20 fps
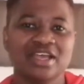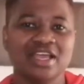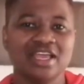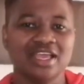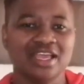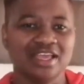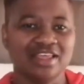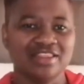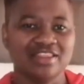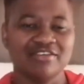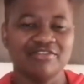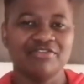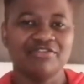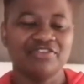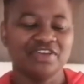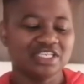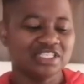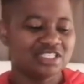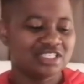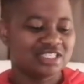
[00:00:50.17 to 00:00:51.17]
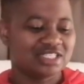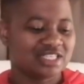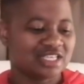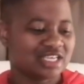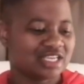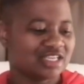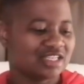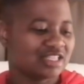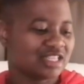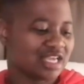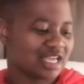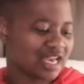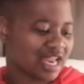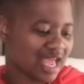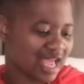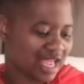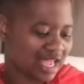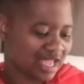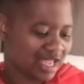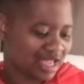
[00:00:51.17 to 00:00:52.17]
The first thing that
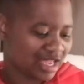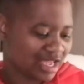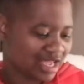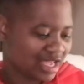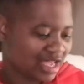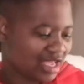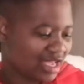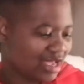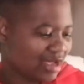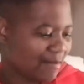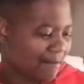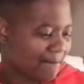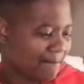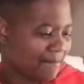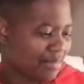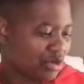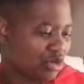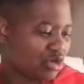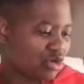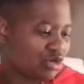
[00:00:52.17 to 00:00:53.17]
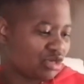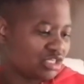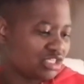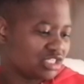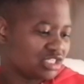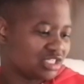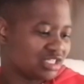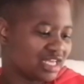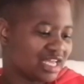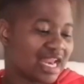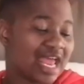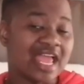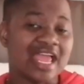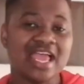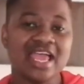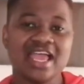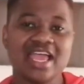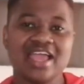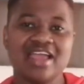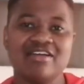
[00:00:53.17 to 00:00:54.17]
I bought,
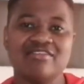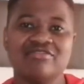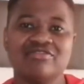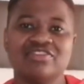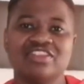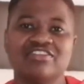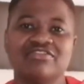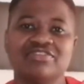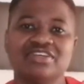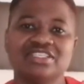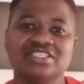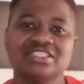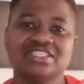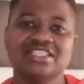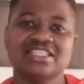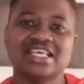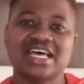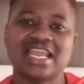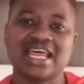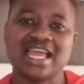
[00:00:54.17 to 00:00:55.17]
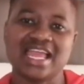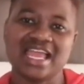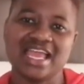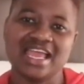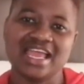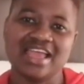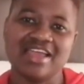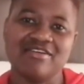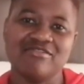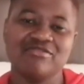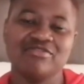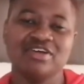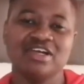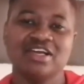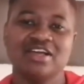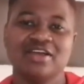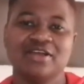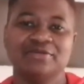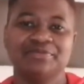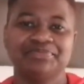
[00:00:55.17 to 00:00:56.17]
the first thing that I have
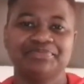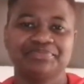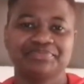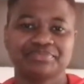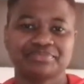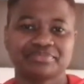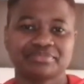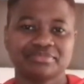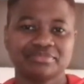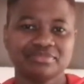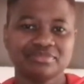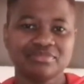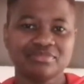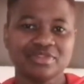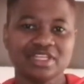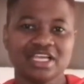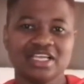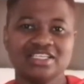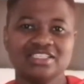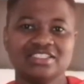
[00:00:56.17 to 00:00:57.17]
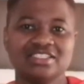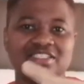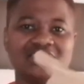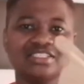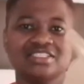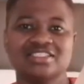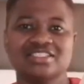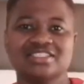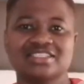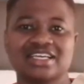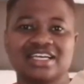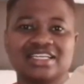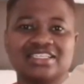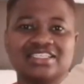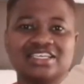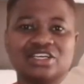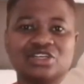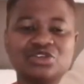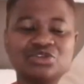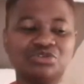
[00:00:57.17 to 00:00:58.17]
is this
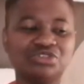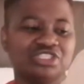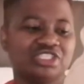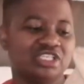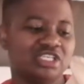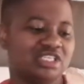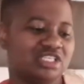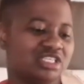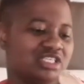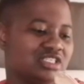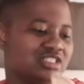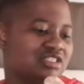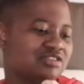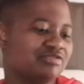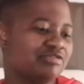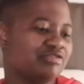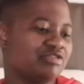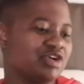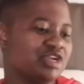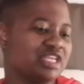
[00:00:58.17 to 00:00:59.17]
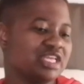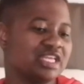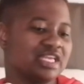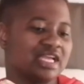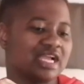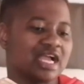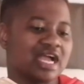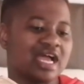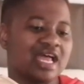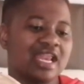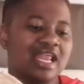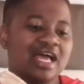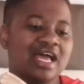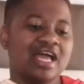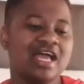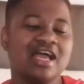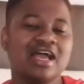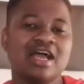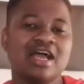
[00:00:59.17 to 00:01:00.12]
scatter cushion. It's fun in color.